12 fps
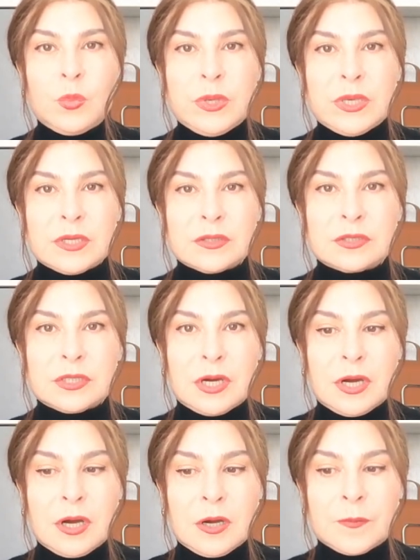weird
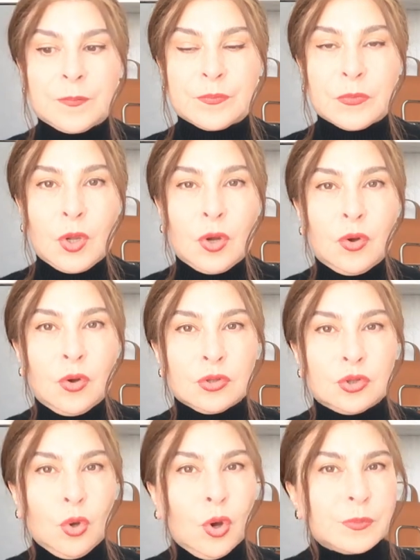um
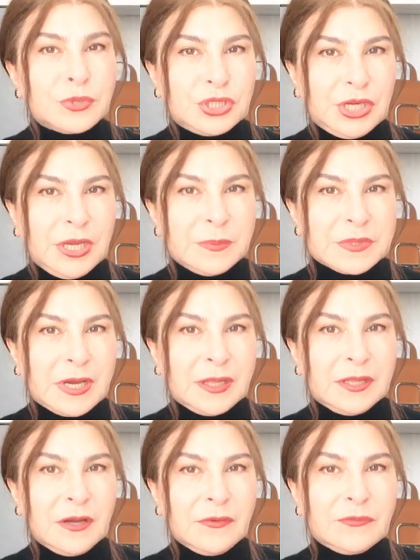on top shapes
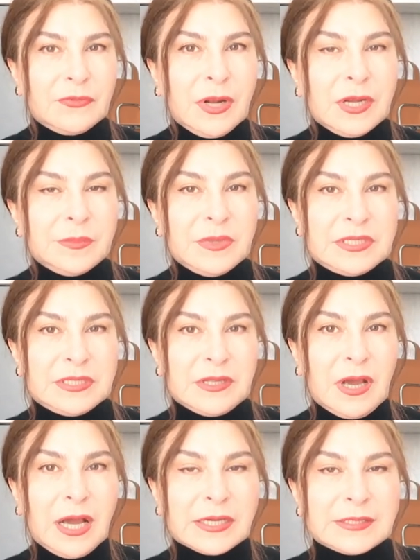kind of limiting
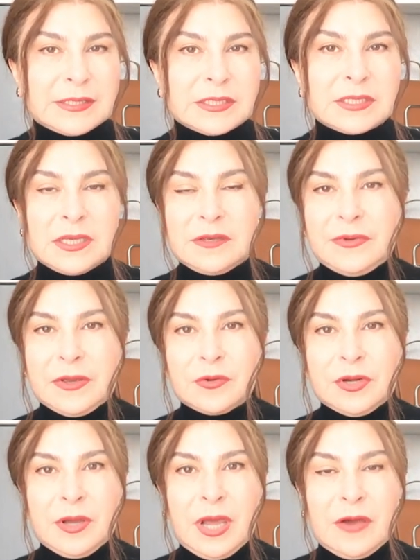access if i
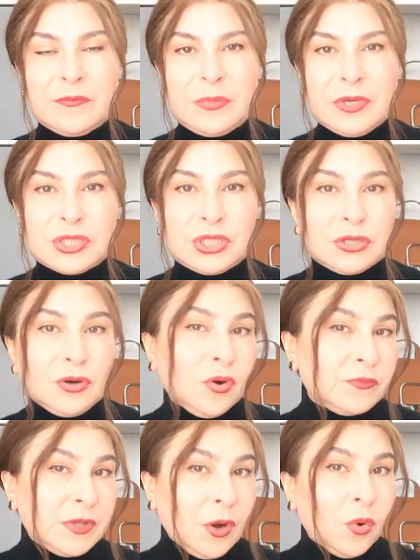gonna have picture
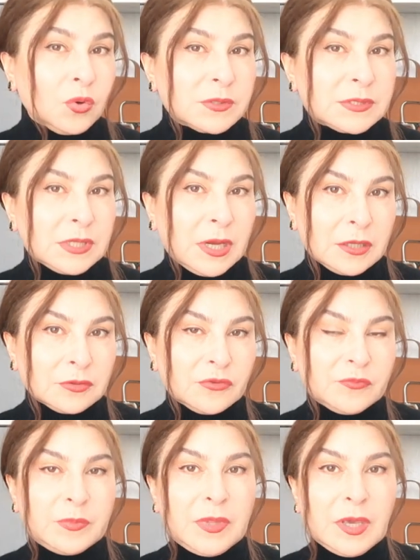of the old style
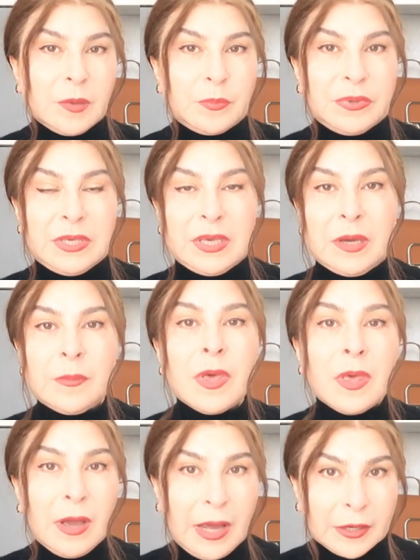of the pm
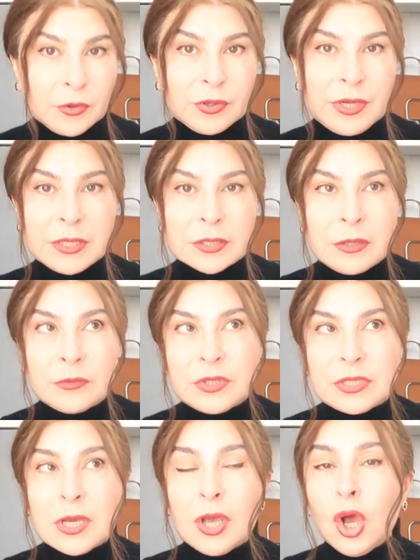i gonna include
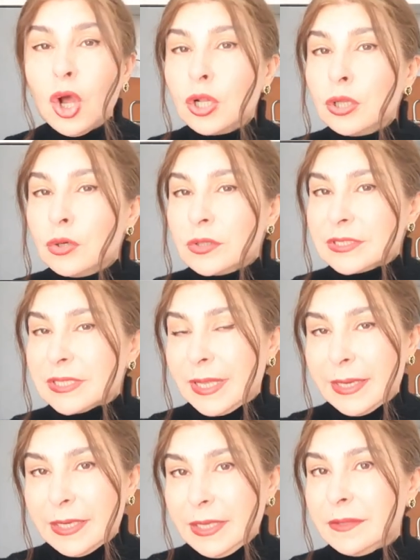it looks
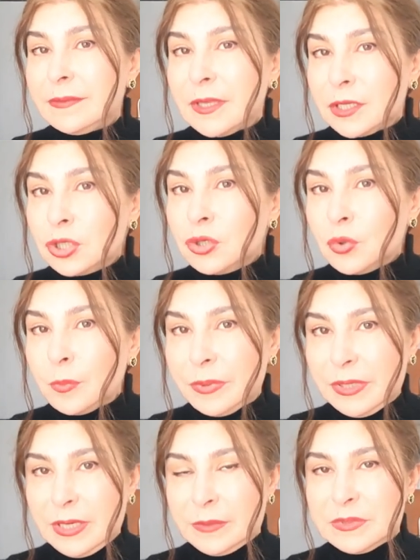like in the new
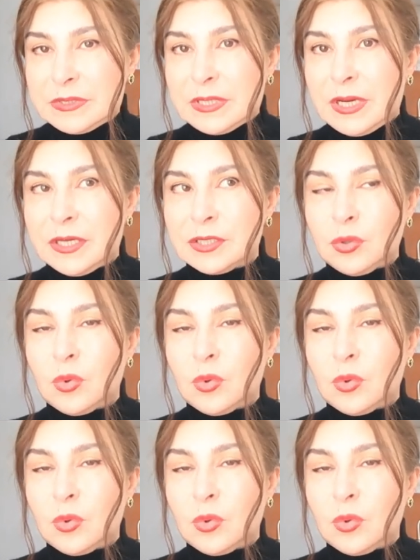pm size